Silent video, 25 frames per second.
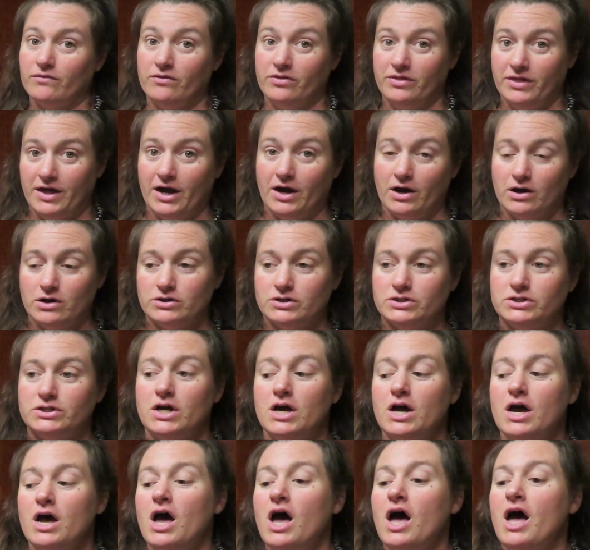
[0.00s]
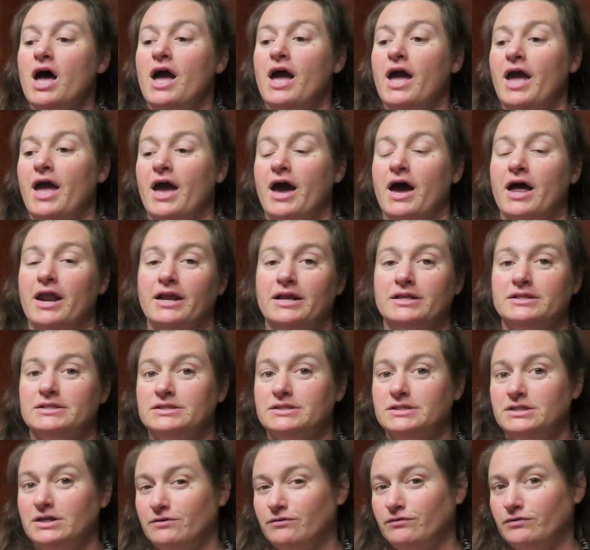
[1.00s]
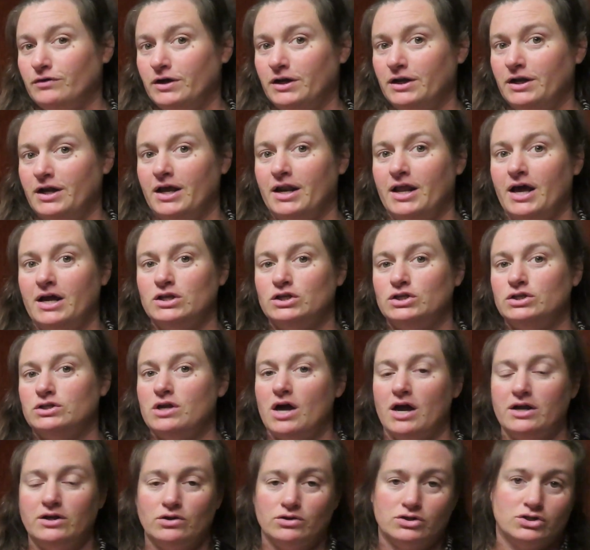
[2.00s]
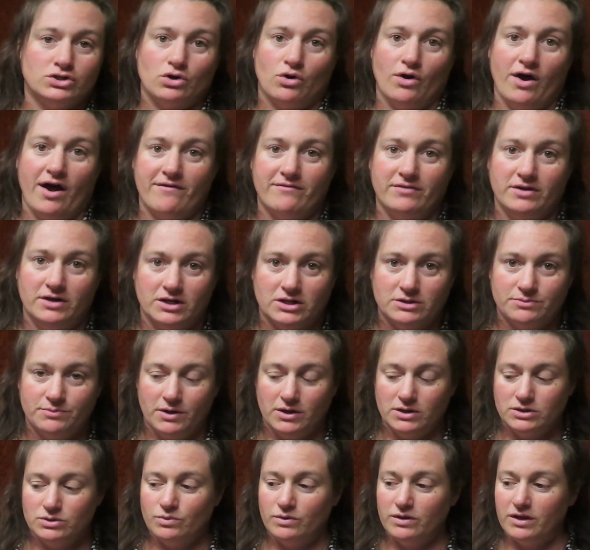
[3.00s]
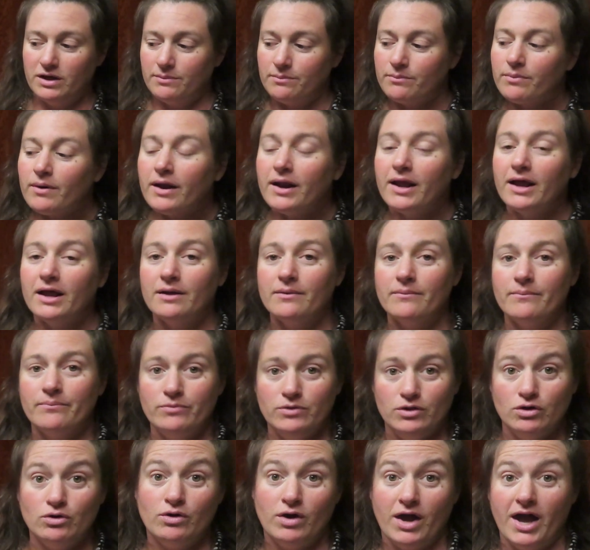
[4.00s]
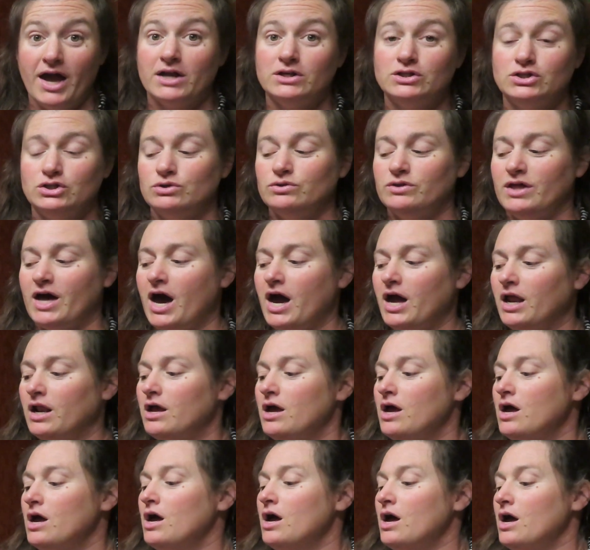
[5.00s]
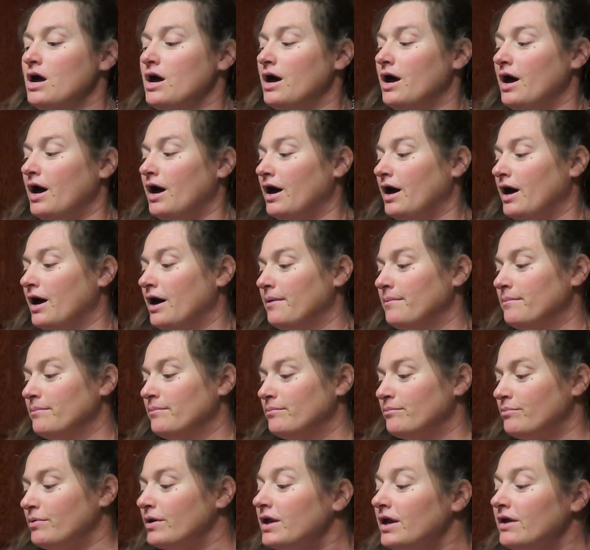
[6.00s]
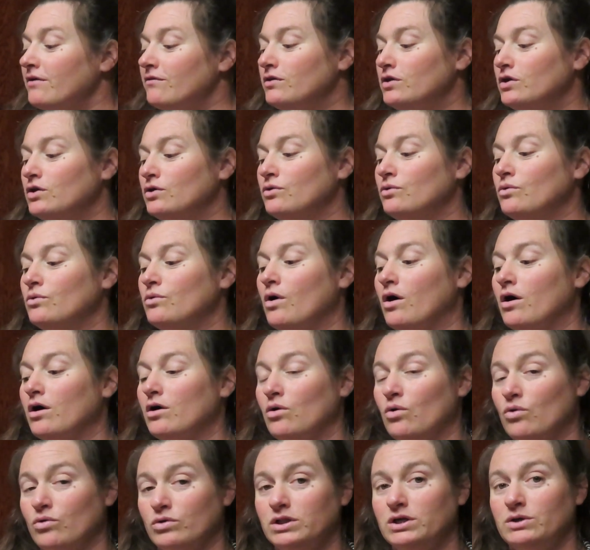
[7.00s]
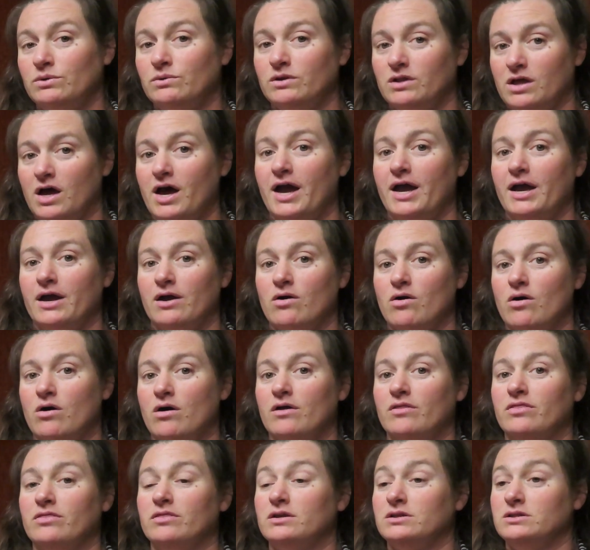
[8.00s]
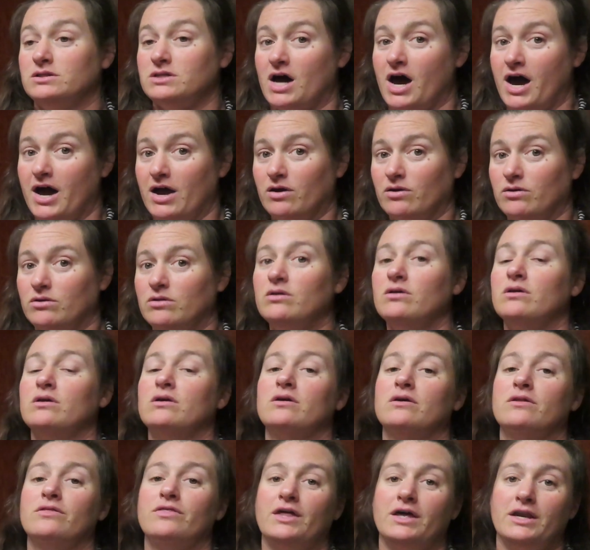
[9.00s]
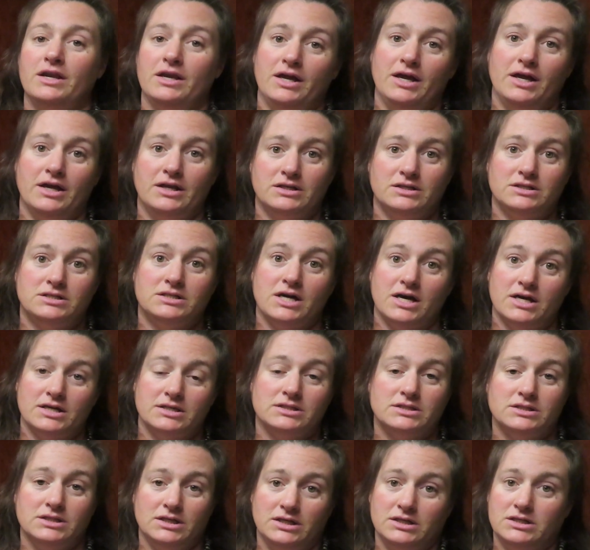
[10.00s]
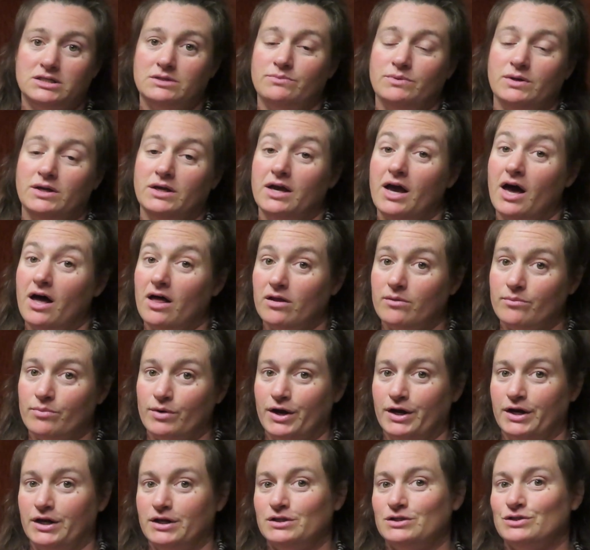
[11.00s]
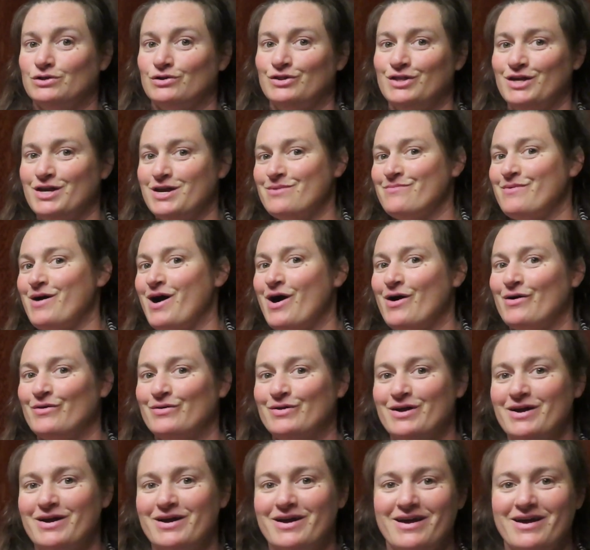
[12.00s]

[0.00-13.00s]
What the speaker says: for theirs, and it's different. And I just don't have any experience with it, but you can do that. But if you are only relying on the dial, then it does need to be calibrated. So think about,